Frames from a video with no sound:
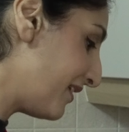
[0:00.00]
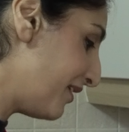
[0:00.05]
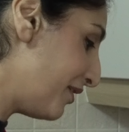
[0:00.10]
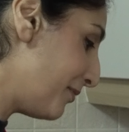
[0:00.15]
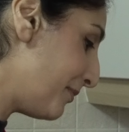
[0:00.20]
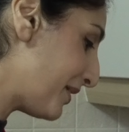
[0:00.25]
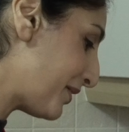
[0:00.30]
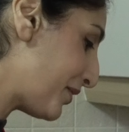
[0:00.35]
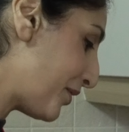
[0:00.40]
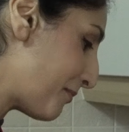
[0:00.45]

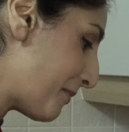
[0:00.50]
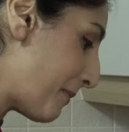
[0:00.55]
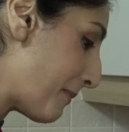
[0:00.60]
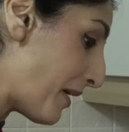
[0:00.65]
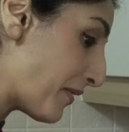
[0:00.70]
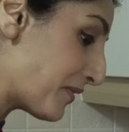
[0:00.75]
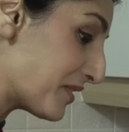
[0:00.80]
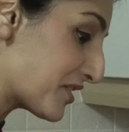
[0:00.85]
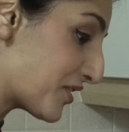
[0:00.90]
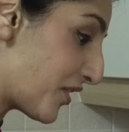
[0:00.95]
Oh my God, my
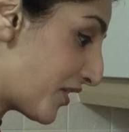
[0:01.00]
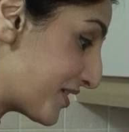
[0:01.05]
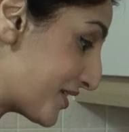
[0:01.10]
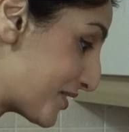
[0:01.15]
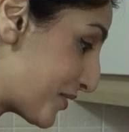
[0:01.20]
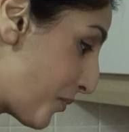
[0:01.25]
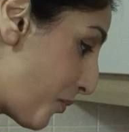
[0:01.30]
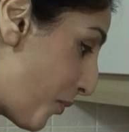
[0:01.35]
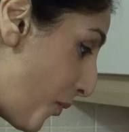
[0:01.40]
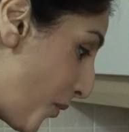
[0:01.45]
mouth has started
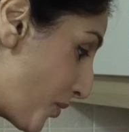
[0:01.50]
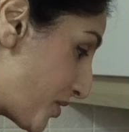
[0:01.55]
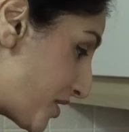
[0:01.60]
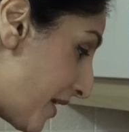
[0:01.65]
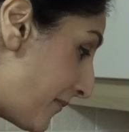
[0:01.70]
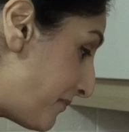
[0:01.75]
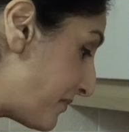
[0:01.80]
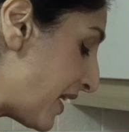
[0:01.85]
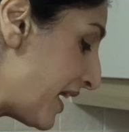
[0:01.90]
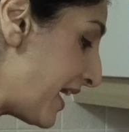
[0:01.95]
to
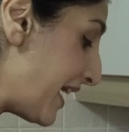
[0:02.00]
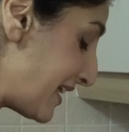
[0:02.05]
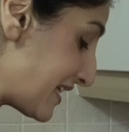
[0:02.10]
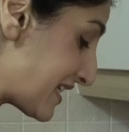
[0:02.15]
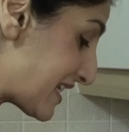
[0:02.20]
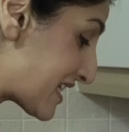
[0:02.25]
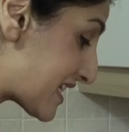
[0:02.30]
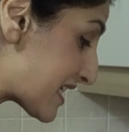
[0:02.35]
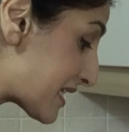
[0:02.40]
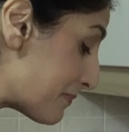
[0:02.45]
water. It
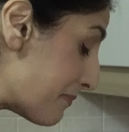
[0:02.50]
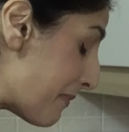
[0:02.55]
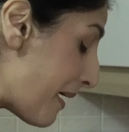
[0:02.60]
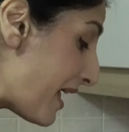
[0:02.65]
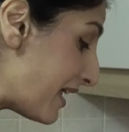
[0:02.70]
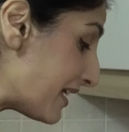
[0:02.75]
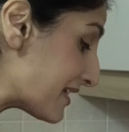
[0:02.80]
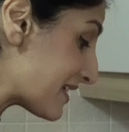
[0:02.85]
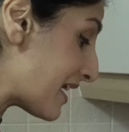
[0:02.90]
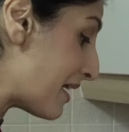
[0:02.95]

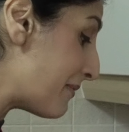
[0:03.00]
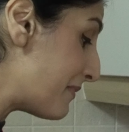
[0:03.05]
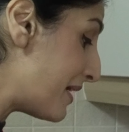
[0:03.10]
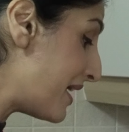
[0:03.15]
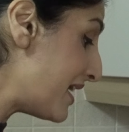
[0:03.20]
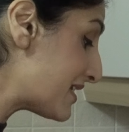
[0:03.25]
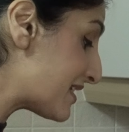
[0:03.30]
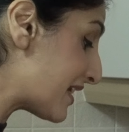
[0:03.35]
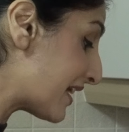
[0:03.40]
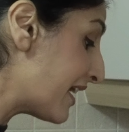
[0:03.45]
smells
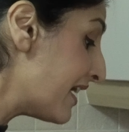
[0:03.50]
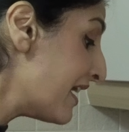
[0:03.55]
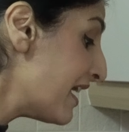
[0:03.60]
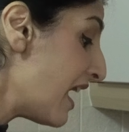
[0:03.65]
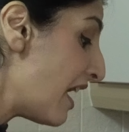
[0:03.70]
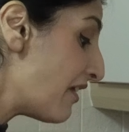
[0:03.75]
amazing.